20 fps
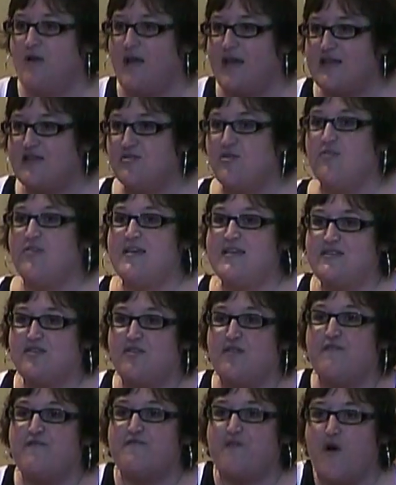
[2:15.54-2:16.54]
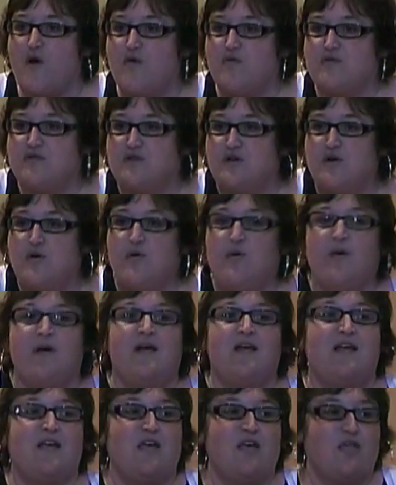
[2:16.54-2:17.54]
Okay, so these are the folks
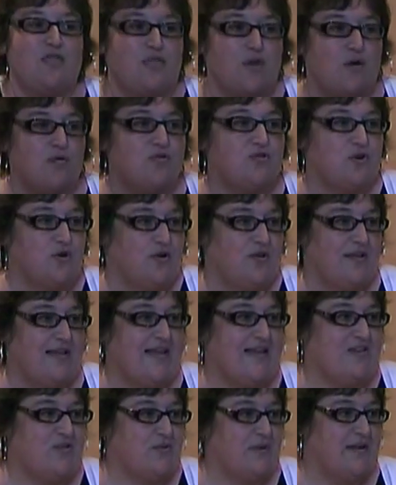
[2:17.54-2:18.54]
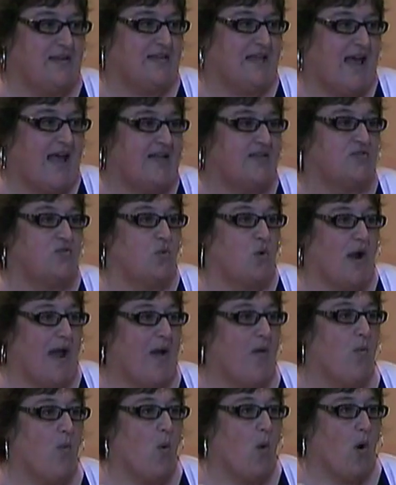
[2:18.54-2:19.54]
who those early Israelites were
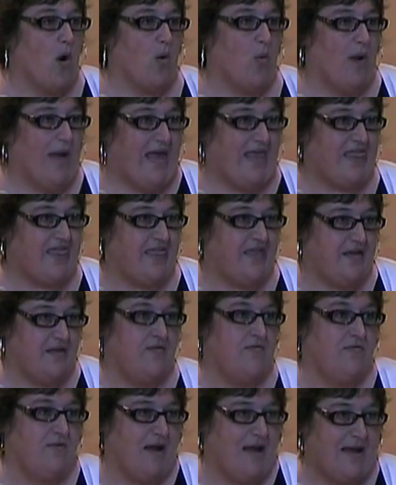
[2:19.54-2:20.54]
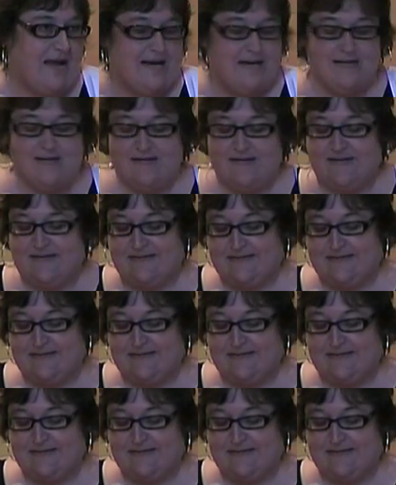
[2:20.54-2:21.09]
at war with, right?